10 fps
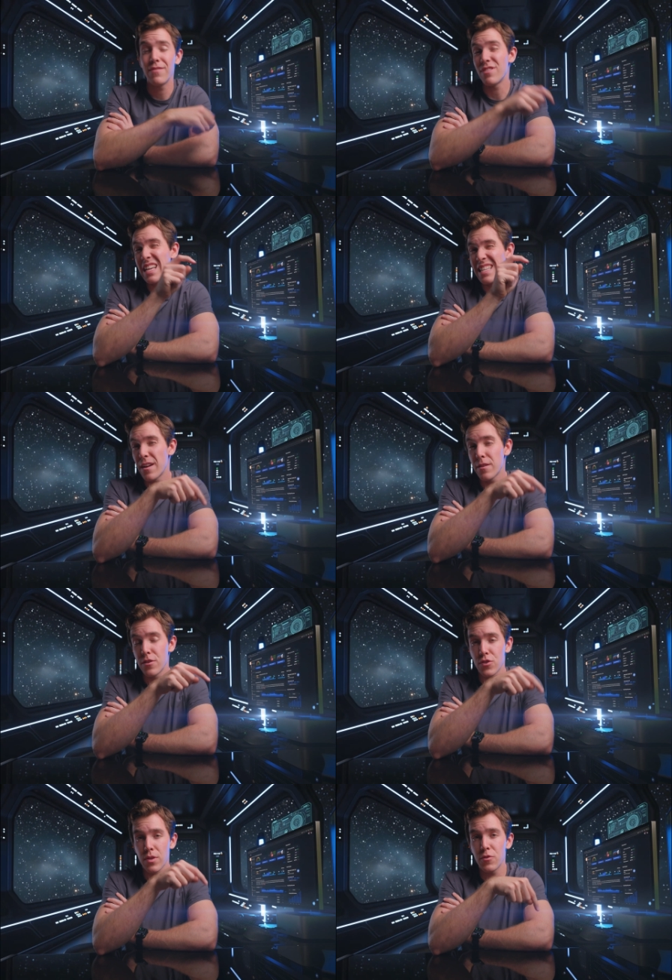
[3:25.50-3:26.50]
got a
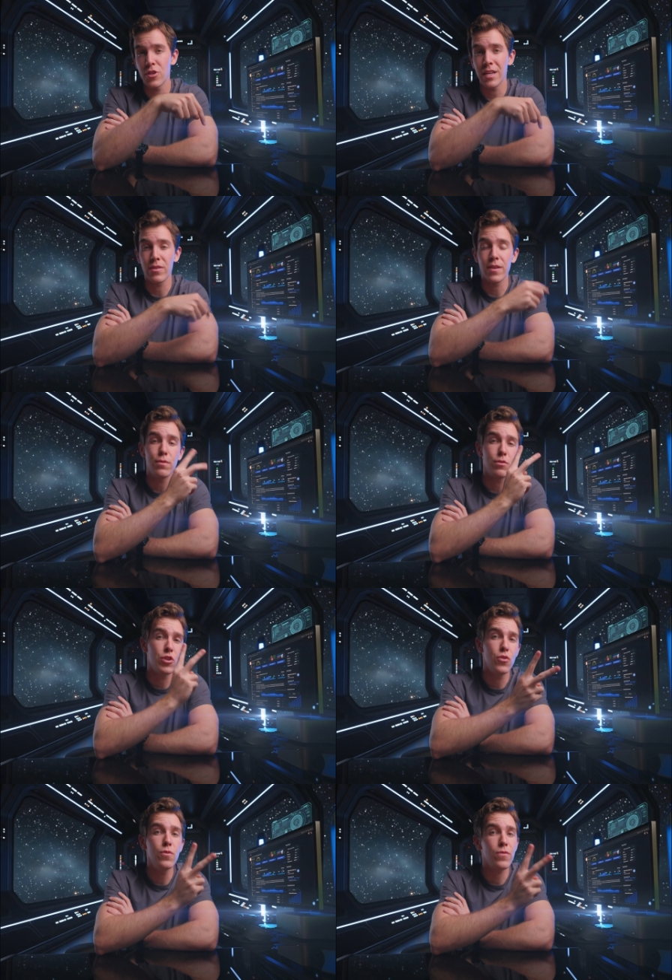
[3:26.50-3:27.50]
really convincing mat.
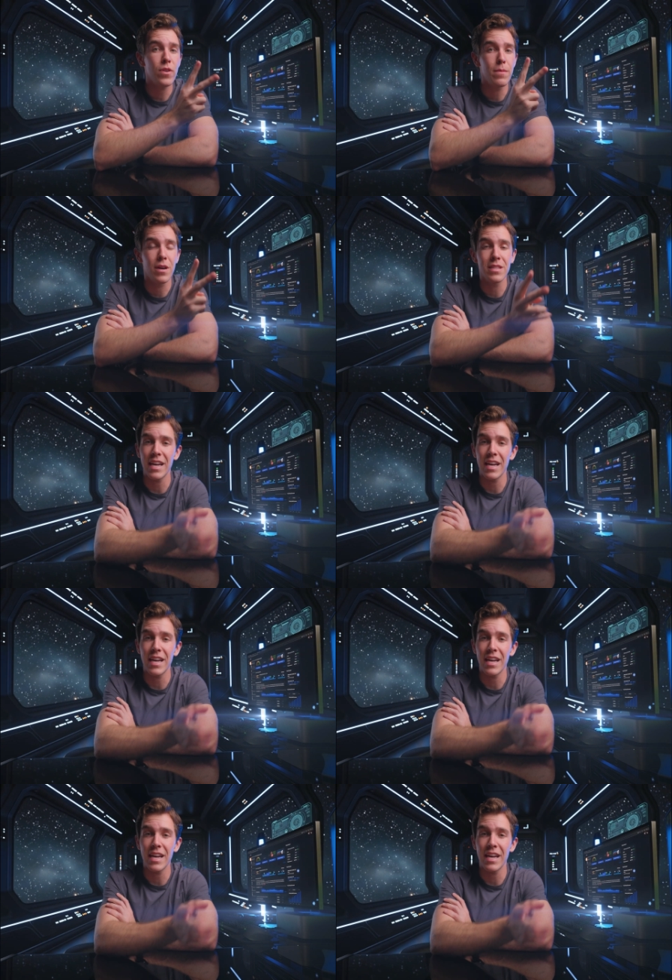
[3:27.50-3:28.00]
Even the